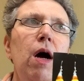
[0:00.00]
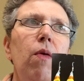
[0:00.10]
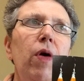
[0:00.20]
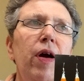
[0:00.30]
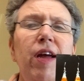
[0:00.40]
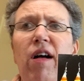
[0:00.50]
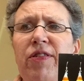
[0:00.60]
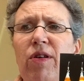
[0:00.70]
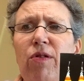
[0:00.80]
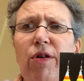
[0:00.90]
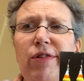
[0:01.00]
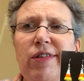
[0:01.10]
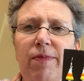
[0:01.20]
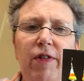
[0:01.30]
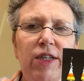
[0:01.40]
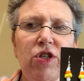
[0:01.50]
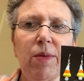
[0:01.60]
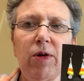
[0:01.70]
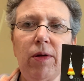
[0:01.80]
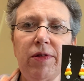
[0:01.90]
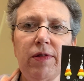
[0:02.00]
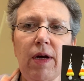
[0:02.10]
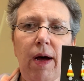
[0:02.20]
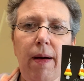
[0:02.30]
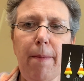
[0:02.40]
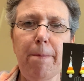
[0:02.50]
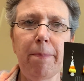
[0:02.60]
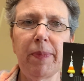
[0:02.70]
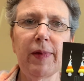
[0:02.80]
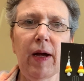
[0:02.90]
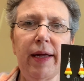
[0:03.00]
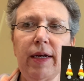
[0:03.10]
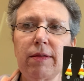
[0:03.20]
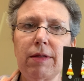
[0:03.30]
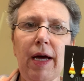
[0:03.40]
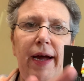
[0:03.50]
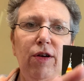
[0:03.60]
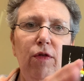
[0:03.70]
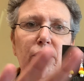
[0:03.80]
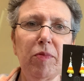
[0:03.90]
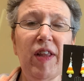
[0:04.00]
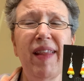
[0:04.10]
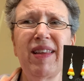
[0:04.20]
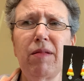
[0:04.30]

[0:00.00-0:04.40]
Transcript: where he also grows some vegetables, kind of tied over him.